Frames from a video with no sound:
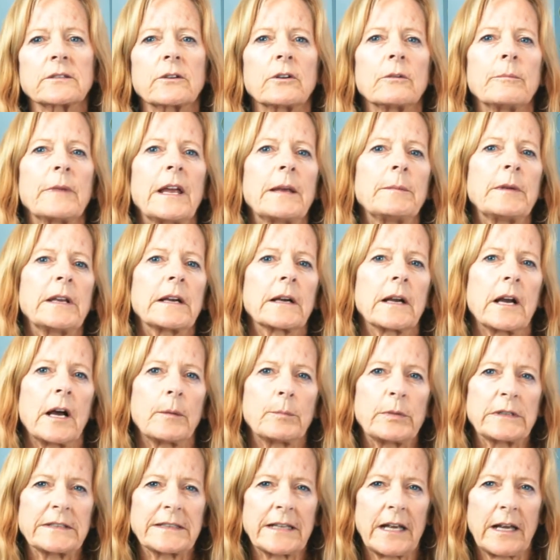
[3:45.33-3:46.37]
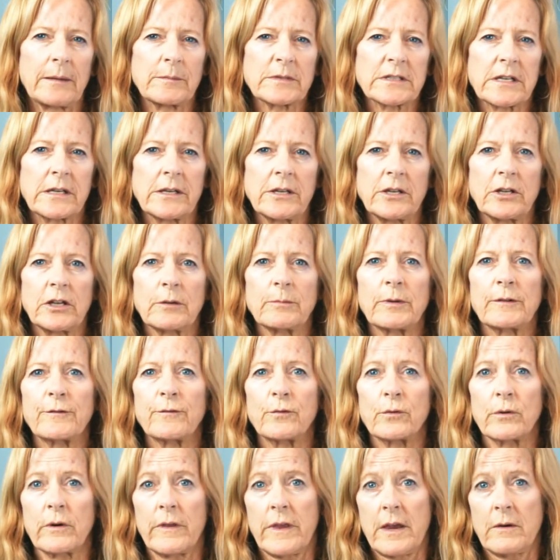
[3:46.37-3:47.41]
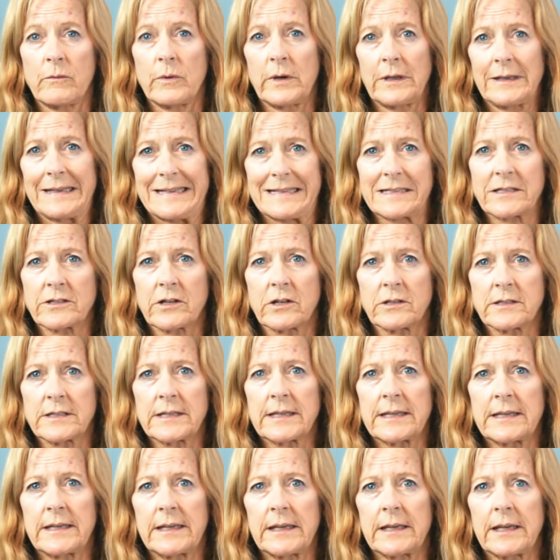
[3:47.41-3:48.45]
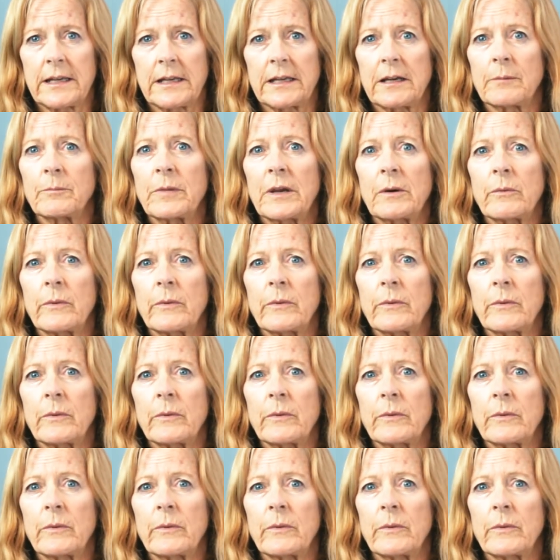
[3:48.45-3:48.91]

or maybe a couple times a year before they really start to kick in and be